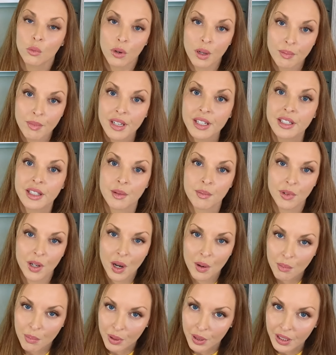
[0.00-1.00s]
we miss them
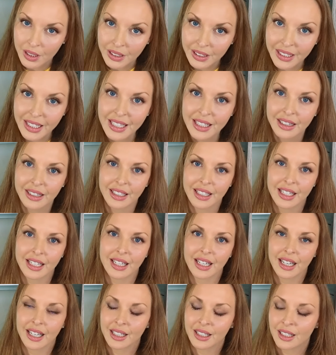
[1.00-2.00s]

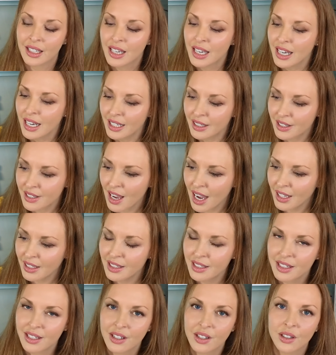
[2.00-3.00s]
completely. And it's not
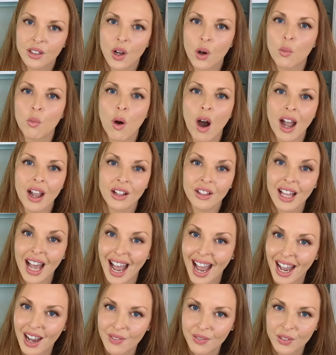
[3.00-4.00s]
until a while
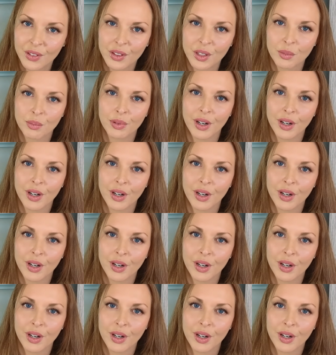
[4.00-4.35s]
after the